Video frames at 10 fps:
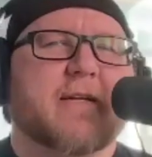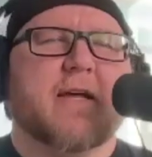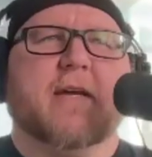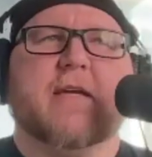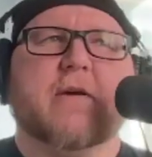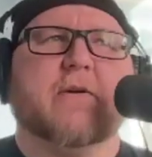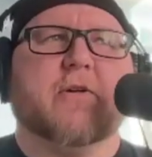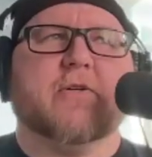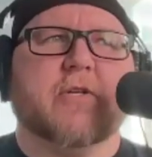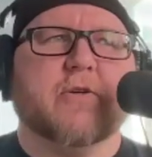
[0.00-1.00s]

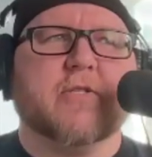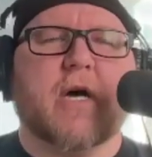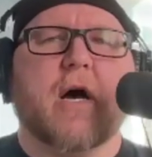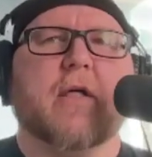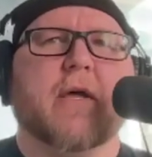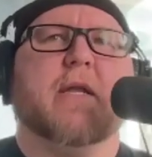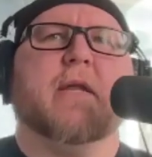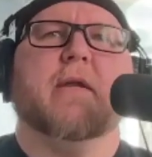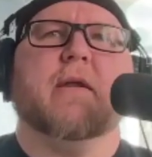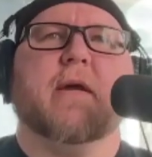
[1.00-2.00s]
you're so solid
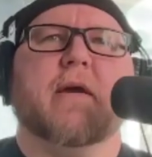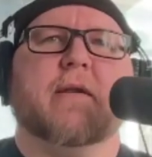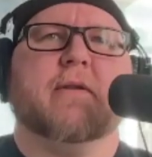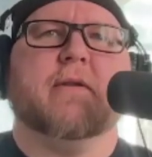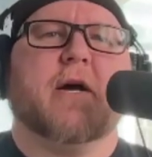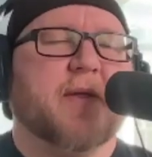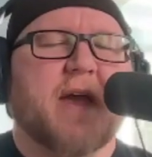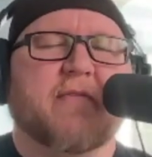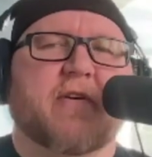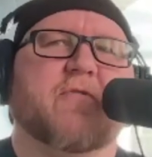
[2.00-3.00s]
and talking about the
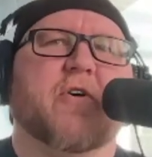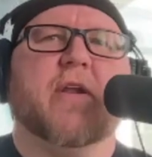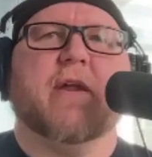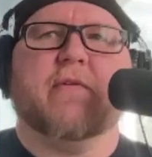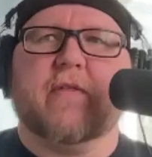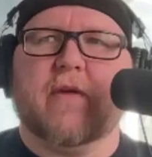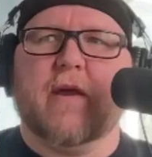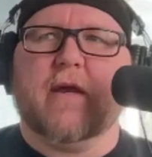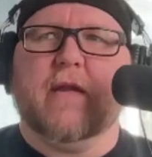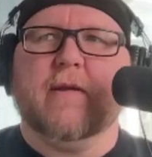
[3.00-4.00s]
heavy foot and
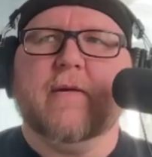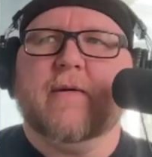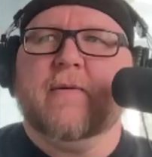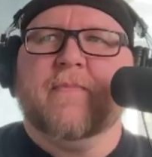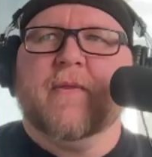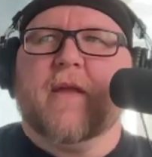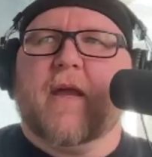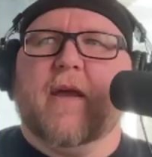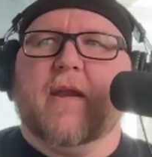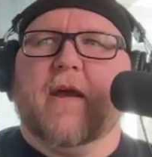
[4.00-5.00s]
everything. And
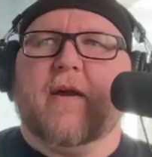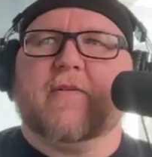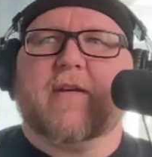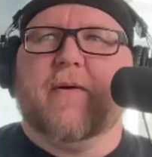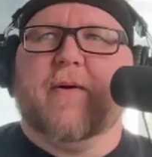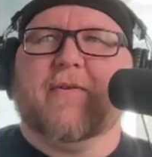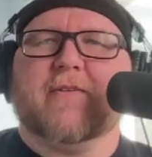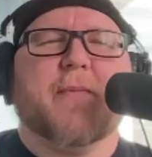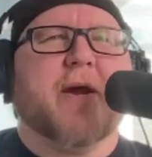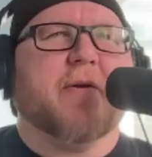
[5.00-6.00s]
every
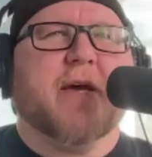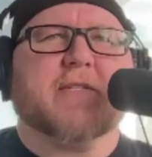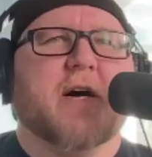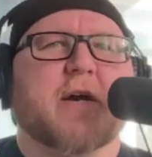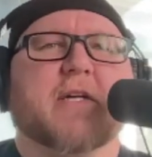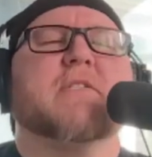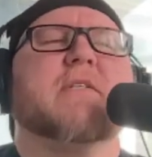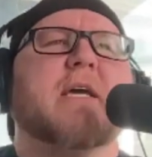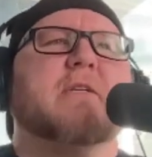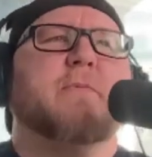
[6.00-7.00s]
time I hear that song, it just
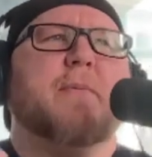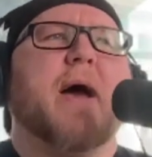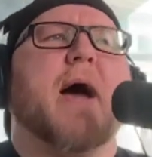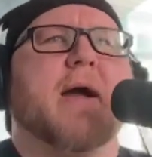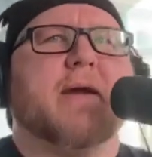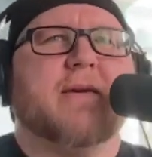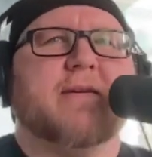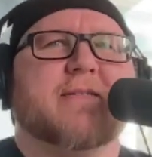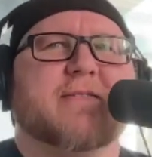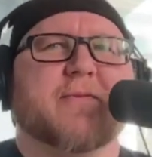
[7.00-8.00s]
takes me back
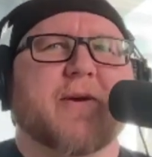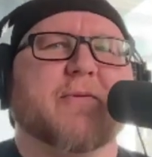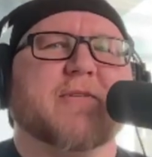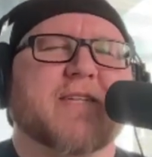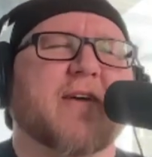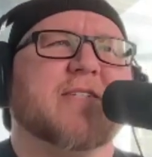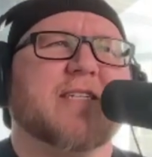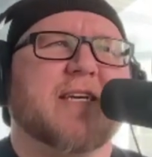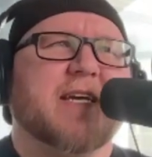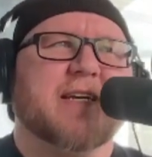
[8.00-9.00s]
to when I was
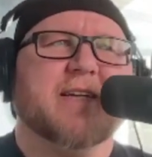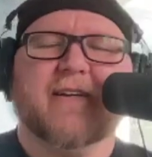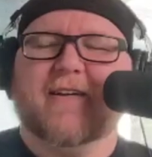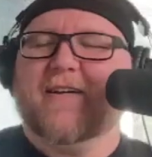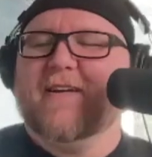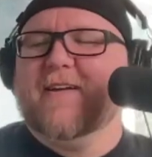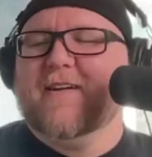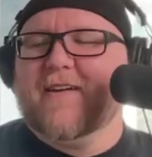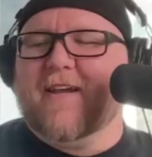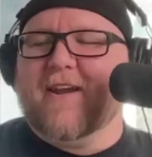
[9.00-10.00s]
17,
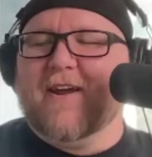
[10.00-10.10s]
and